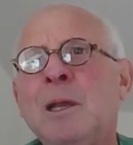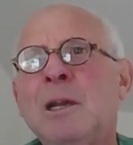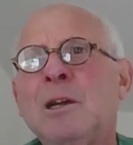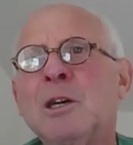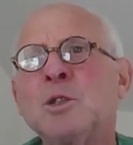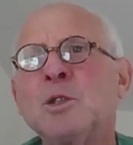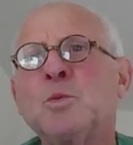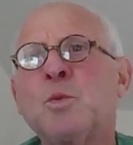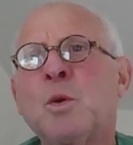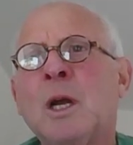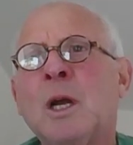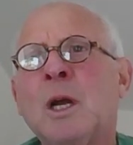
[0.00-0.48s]

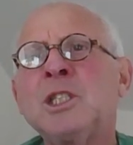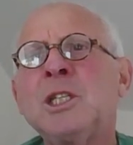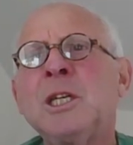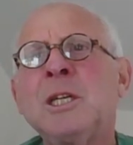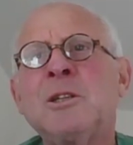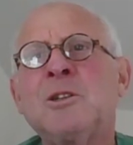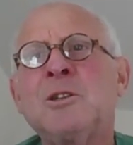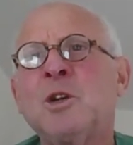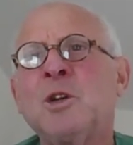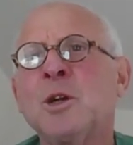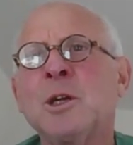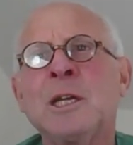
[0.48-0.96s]
Because
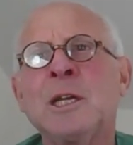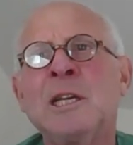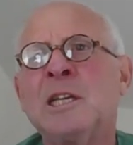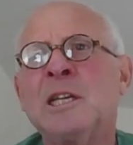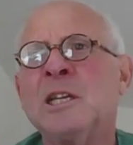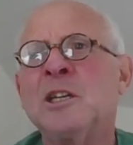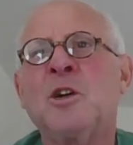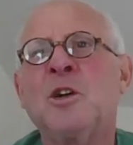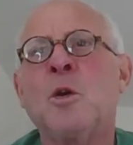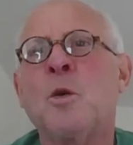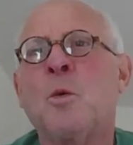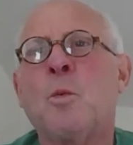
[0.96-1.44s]
Russia and Turkey
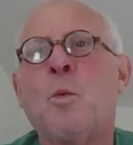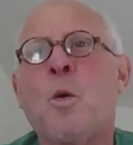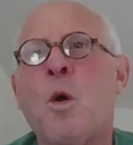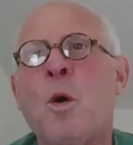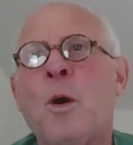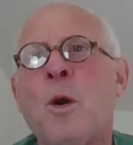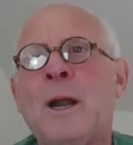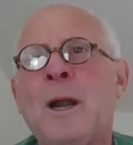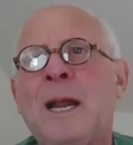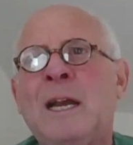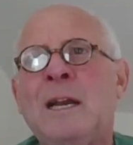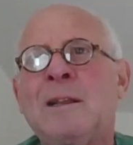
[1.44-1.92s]
could go to
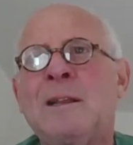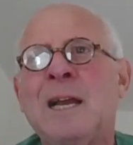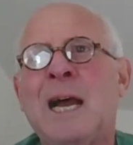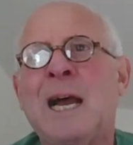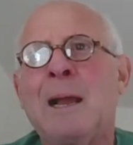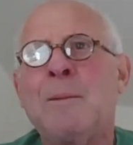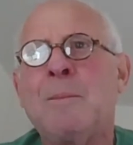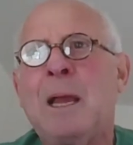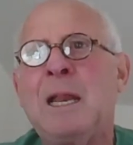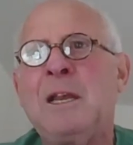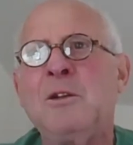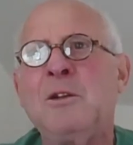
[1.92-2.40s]
war at any
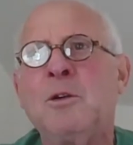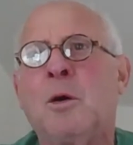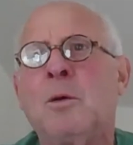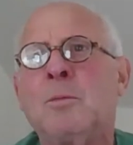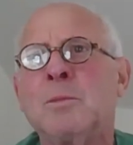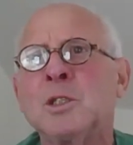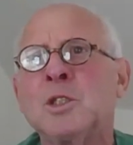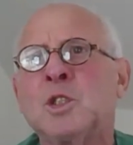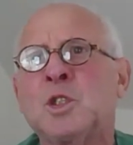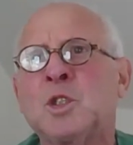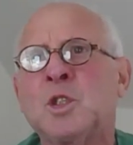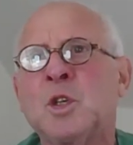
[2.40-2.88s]
time. And you
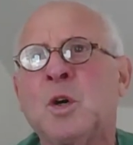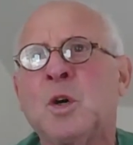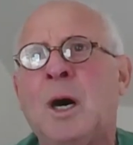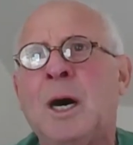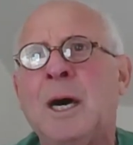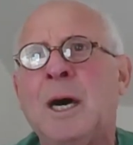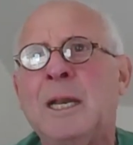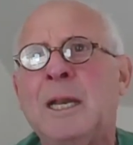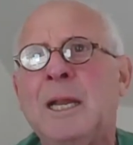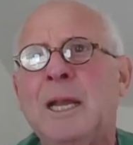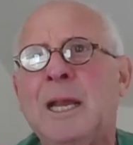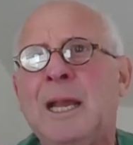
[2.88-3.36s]
almost
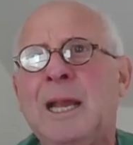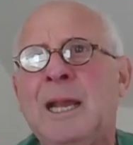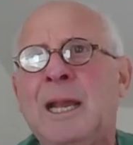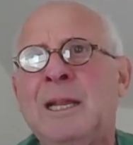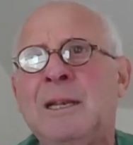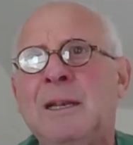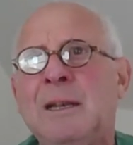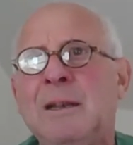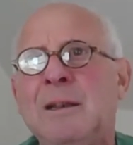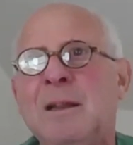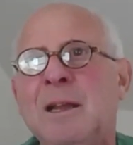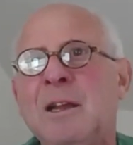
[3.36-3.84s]
saw it
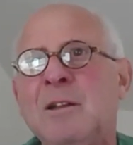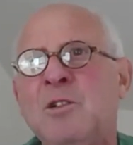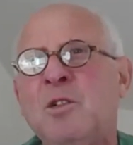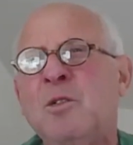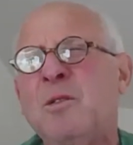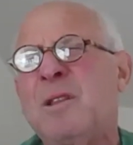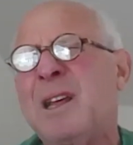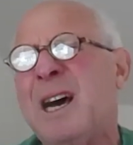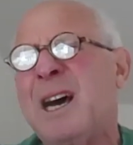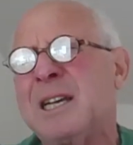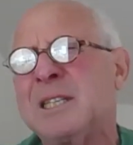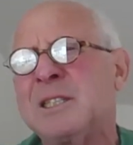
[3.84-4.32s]
in
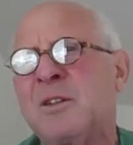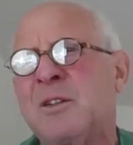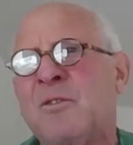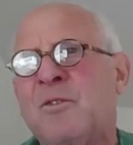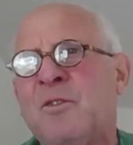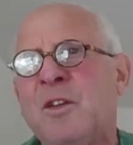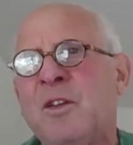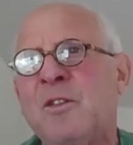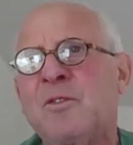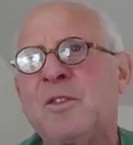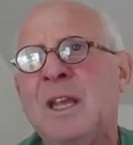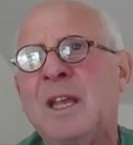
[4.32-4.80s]

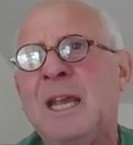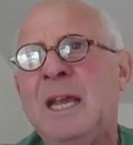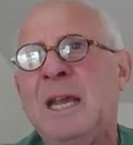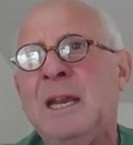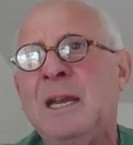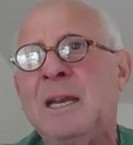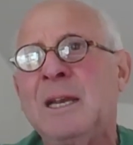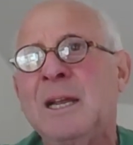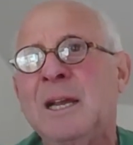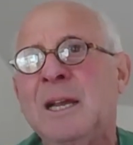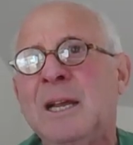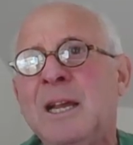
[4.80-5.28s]

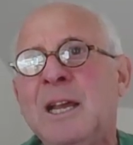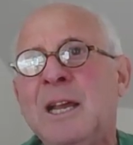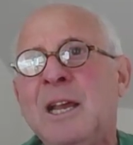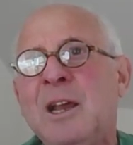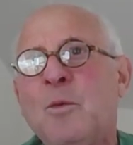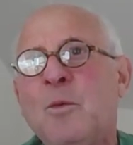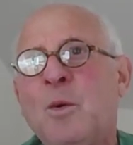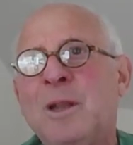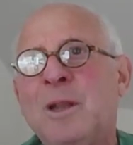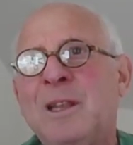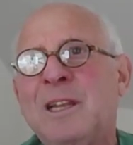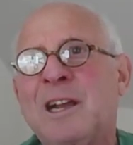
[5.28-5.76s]
2015
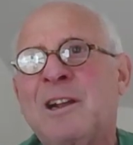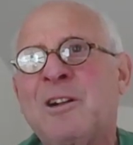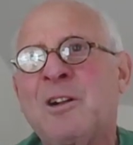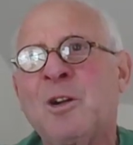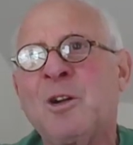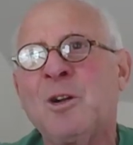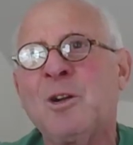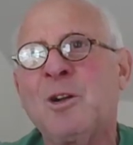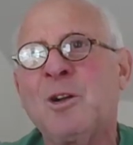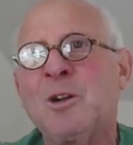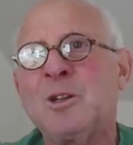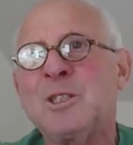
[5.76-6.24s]
when
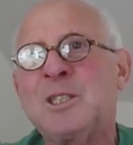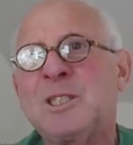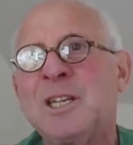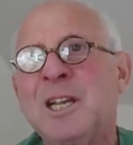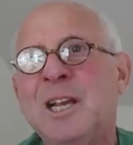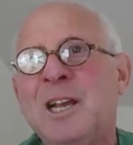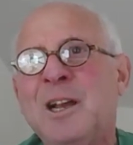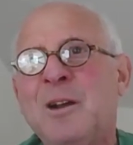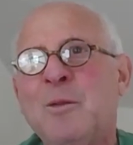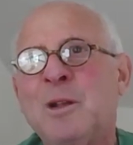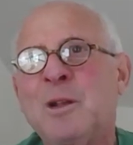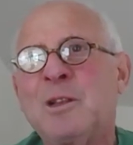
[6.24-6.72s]

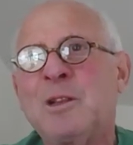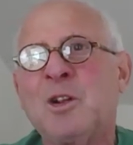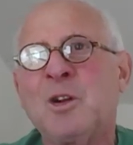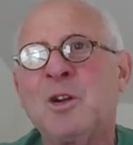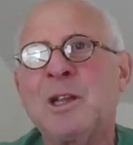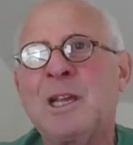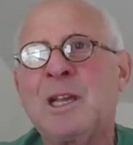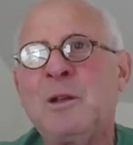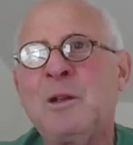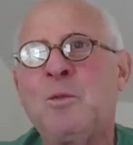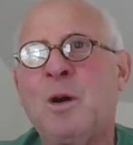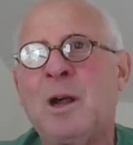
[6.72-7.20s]

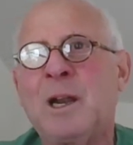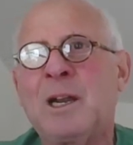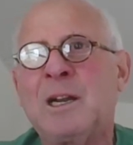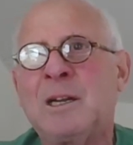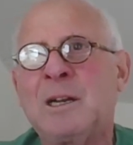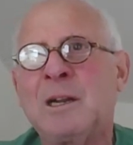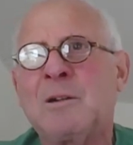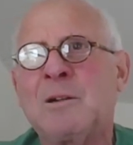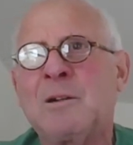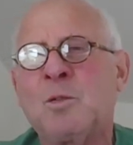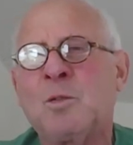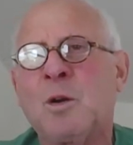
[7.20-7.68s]
Turkey
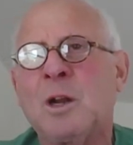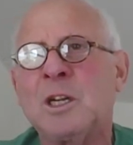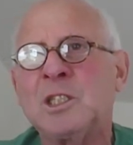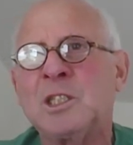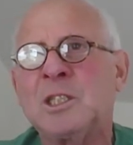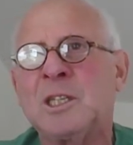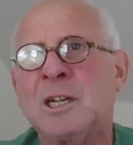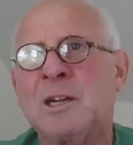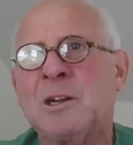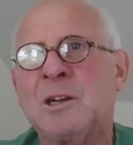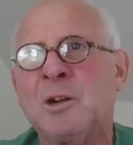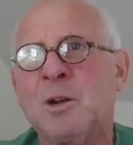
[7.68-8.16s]
wanted to
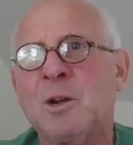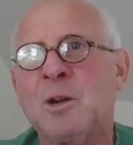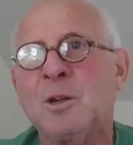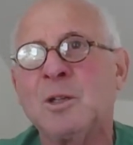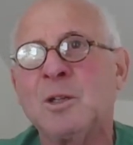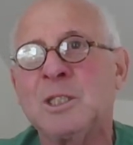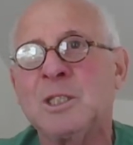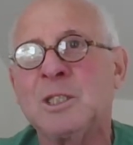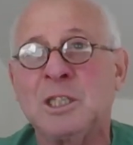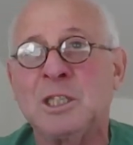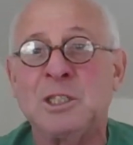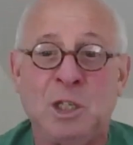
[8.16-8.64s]
crush the
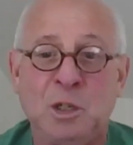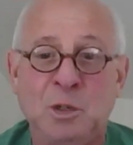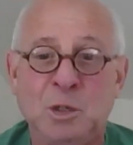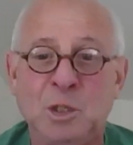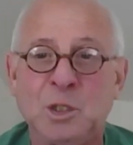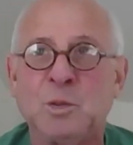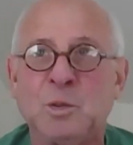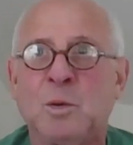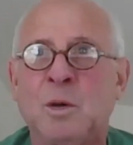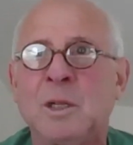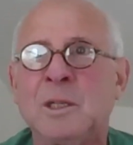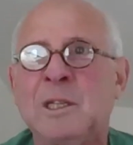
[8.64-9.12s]
Kurds, as
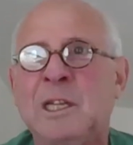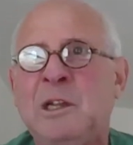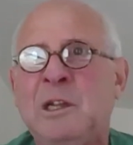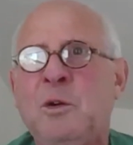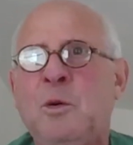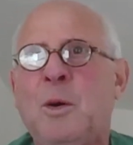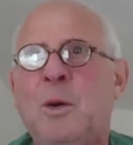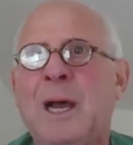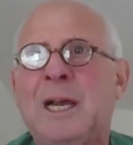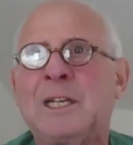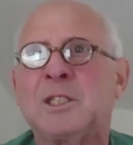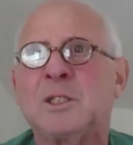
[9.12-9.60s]
usual. The
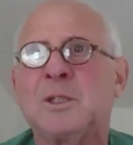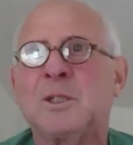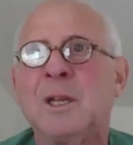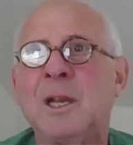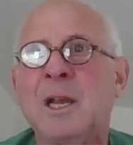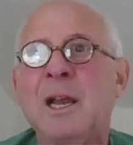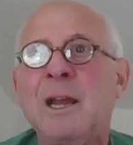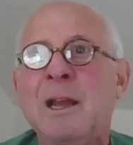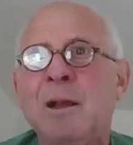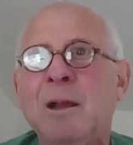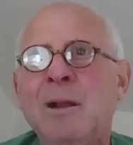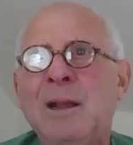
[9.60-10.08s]
US
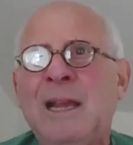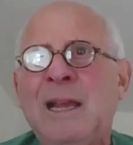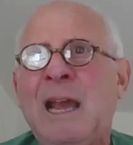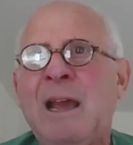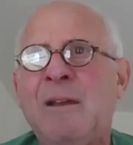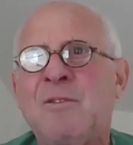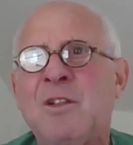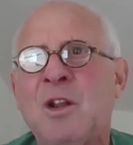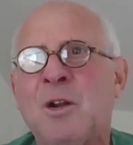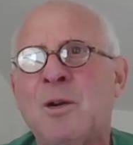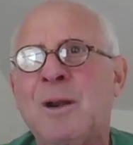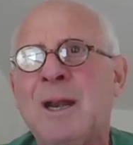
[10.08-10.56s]

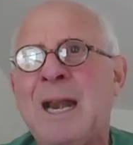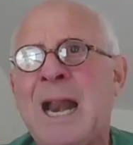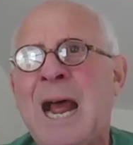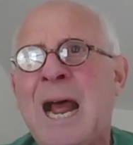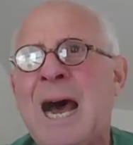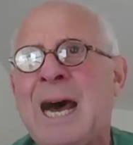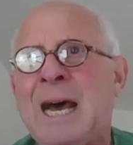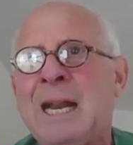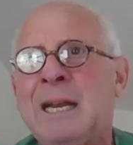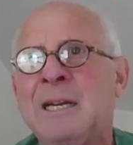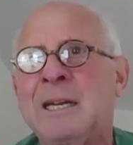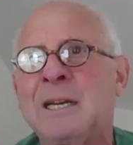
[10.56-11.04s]
gave their
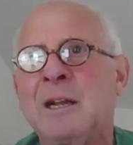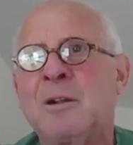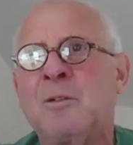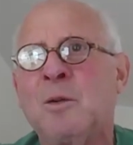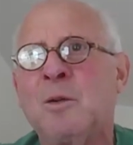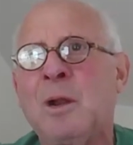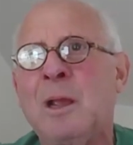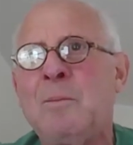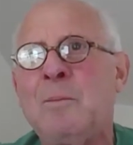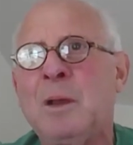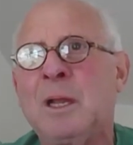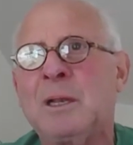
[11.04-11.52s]
nod and
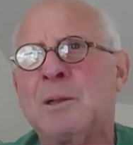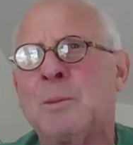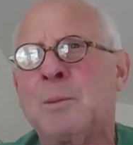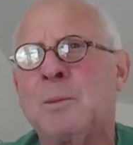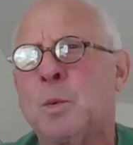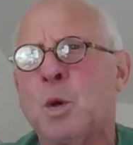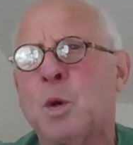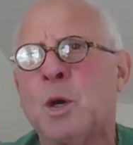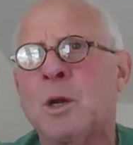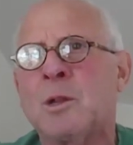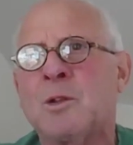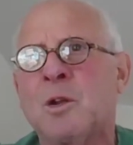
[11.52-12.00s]
agreement. The
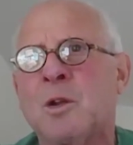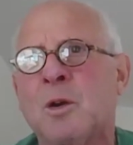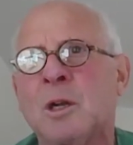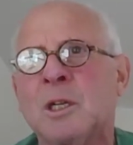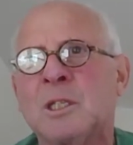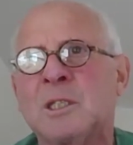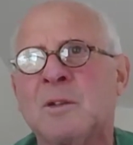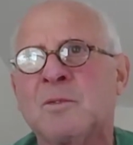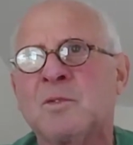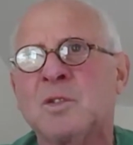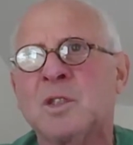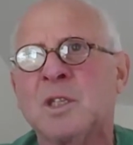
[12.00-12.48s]
poor
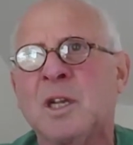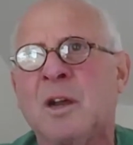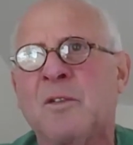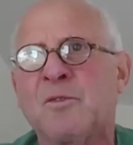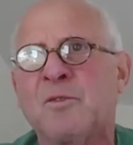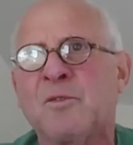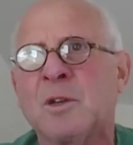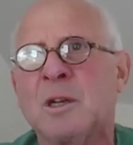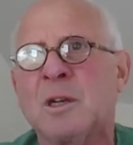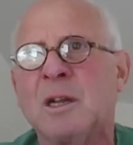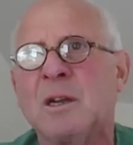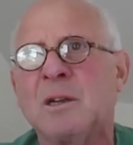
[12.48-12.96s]
Turks have
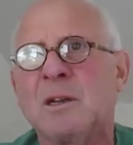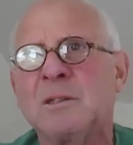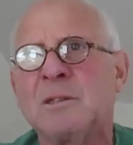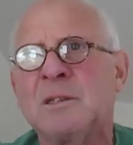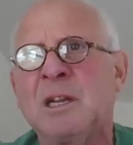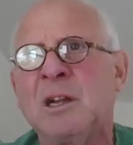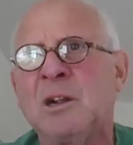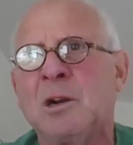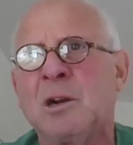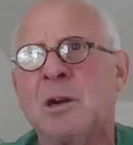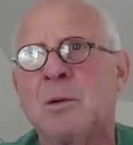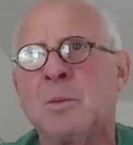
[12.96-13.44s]
suffered
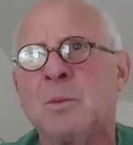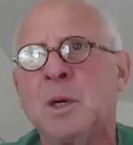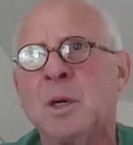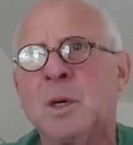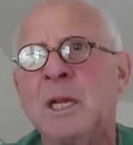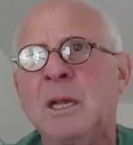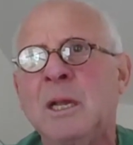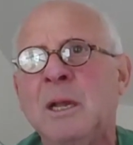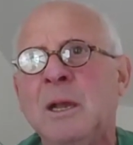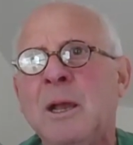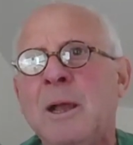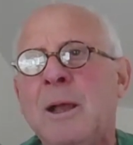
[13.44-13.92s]

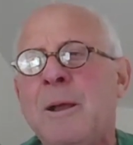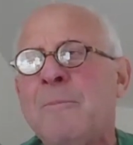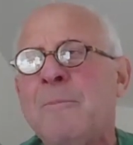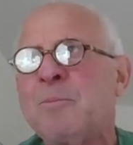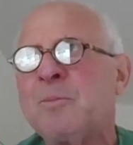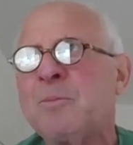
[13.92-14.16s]
terribly.